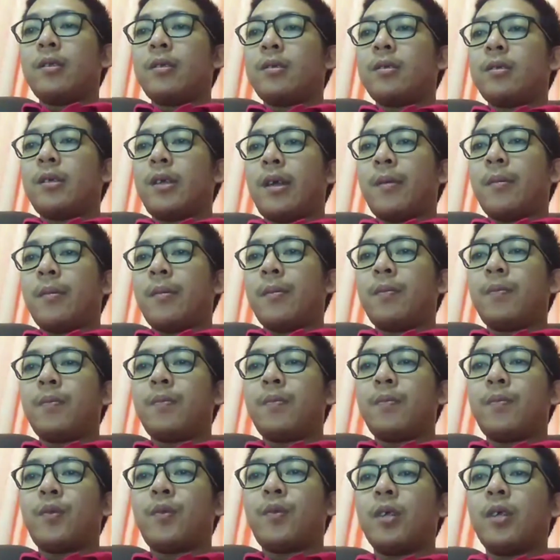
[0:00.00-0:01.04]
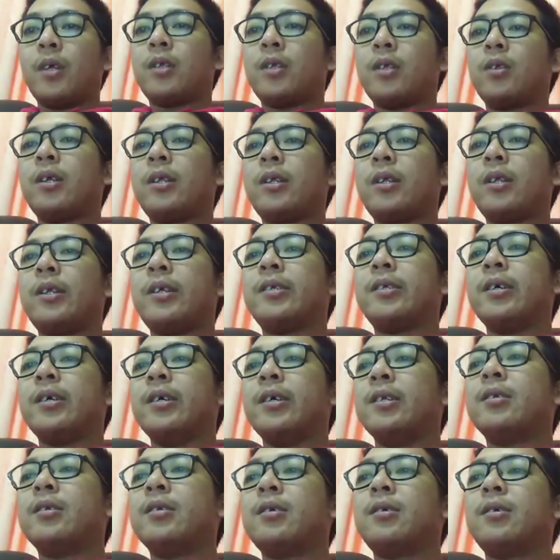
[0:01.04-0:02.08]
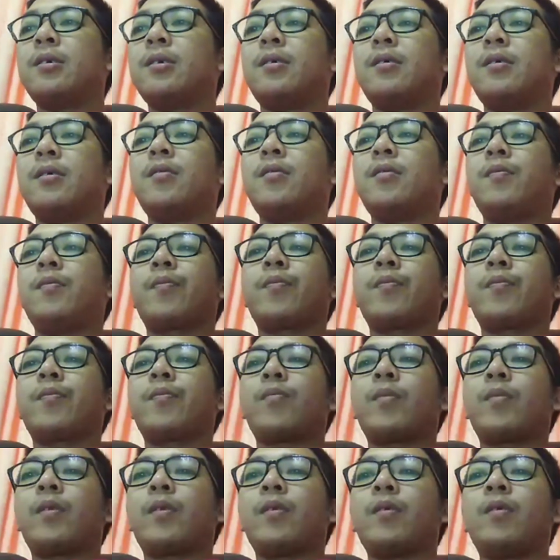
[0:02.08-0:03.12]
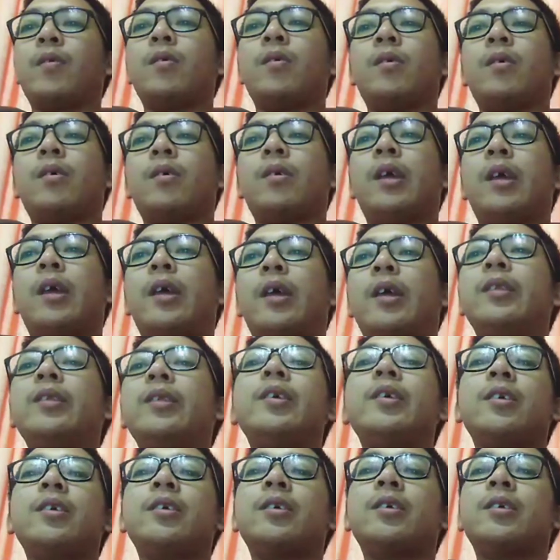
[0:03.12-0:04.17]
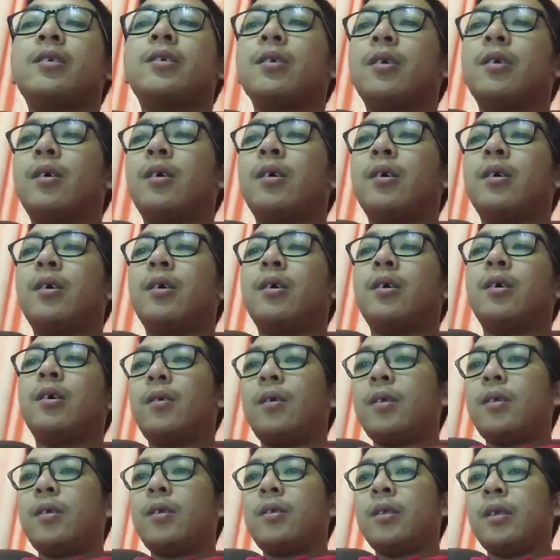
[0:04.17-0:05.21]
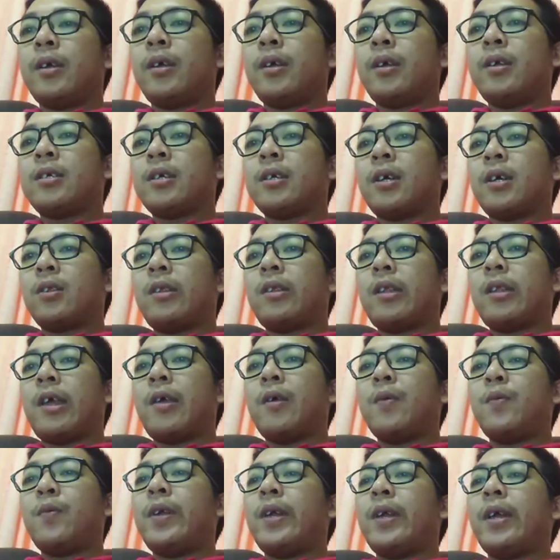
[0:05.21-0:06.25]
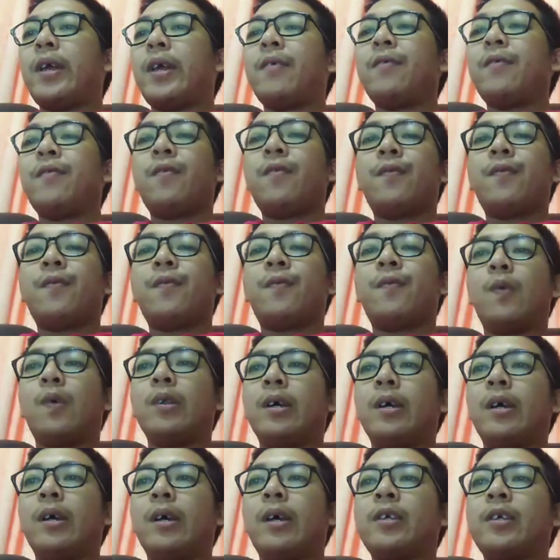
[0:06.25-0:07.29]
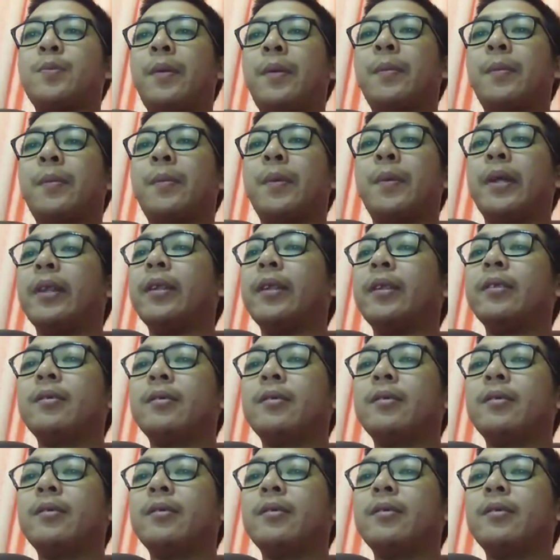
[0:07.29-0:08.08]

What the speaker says: cm, the total distance. And this is the result that we have for the experiment.